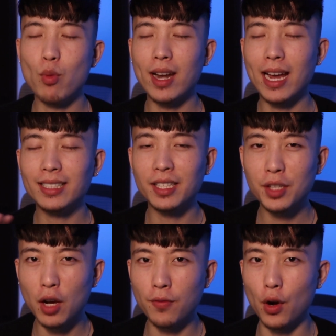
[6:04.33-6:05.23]
when I
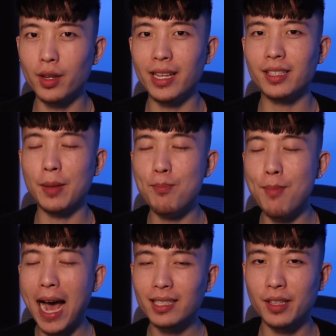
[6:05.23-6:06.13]
discovered these
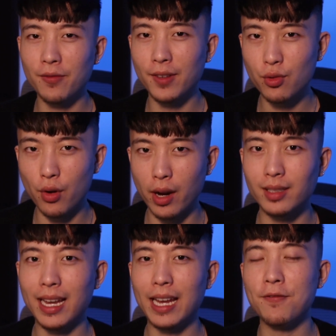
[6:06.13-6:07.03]
massive
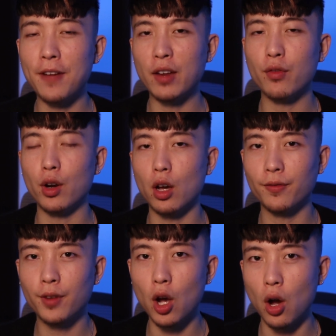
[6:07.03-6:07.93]
trends in favor
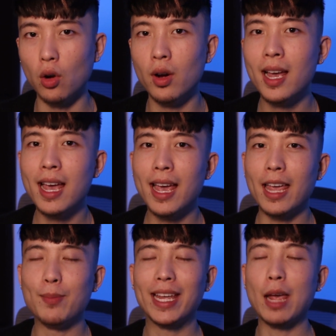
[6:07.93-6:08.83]
of Go,
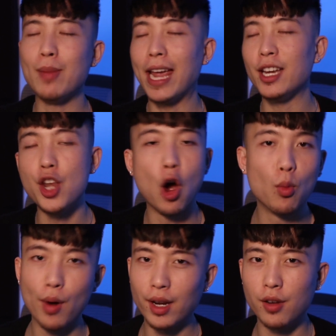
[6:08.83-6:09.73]
it became a
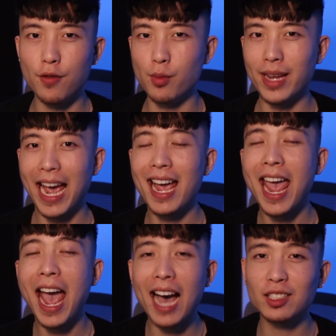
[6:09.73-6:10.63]
no-brainer for me. I
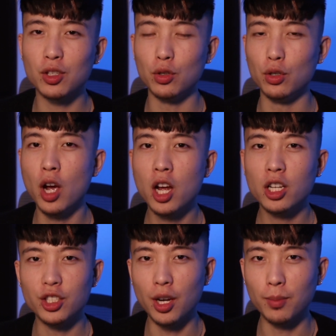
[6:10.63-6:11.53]
had to
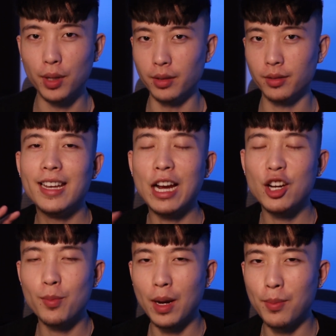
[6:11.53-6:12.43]
jump in. Now
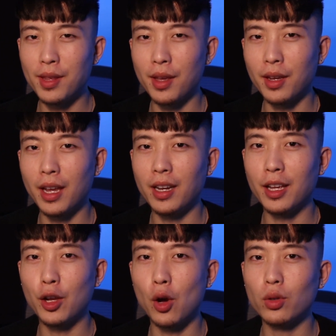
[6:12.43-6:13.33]
you might be
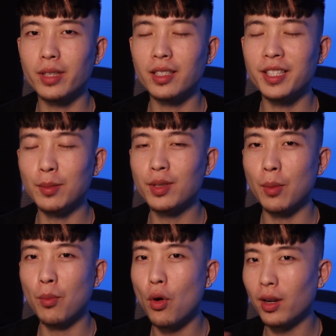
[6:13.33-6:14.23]
thinking Go seems
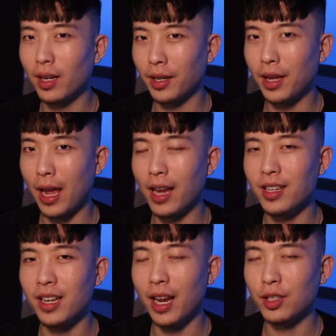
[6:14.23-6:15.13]
more like a
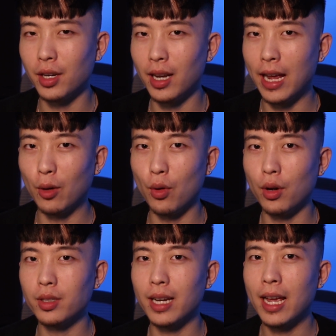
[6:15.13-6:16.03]
niche
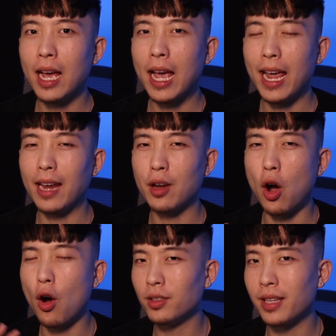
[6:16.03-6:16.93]
language, and
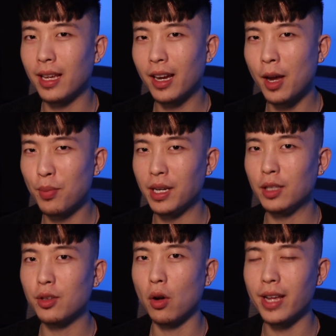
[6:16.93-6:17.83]
aren't
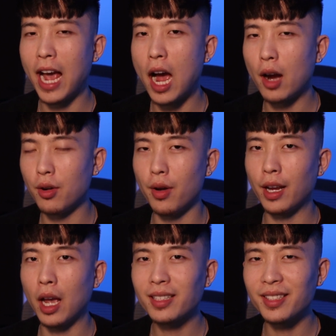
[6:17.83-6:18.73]
companies only
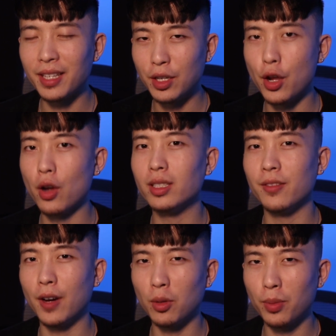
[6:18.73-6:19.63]
hiring senior
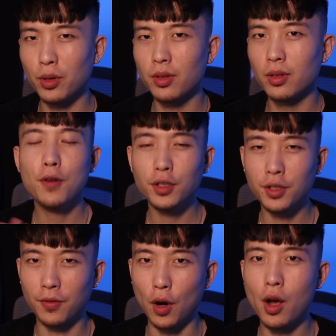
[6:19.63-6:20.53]
developers? First
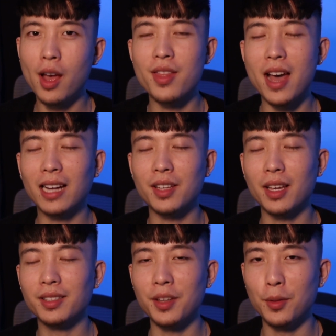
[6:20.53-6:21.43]
of all, that
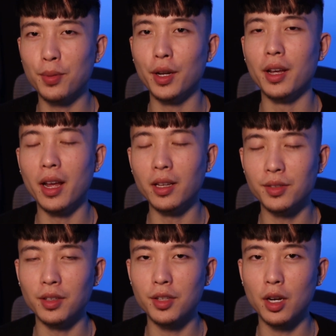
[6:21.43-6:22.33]
simply
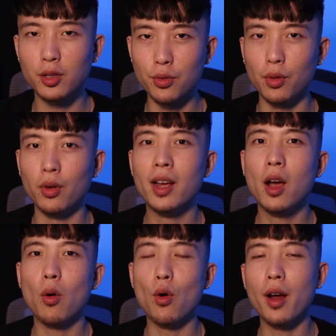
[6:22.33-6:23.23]
isn't true,
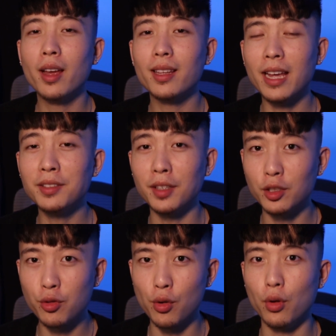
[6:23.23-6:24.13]
or isn't
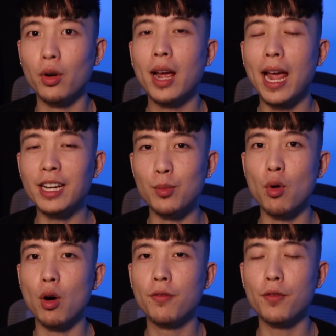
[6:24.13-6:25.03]
true
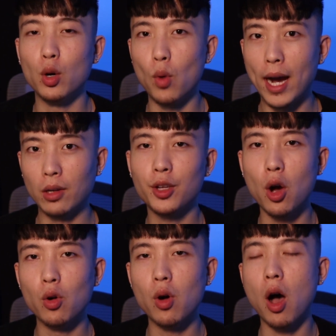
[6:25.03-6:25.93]
anymore for a while.
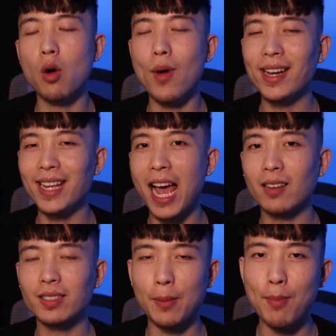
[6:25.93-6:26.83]
Go already
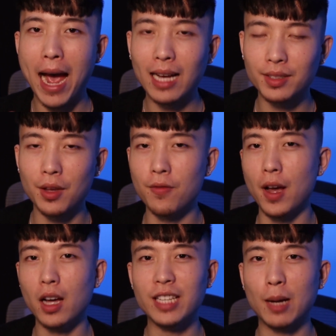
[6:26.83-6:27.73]
has a massive
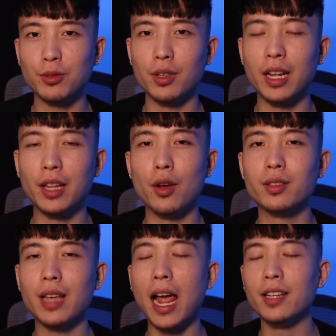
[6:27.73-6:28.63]
adoption.
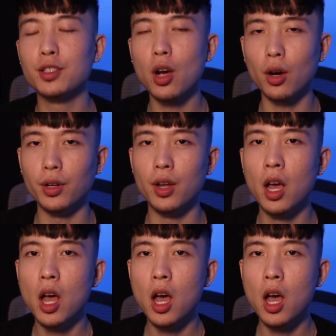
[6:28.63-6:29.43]
There's a ton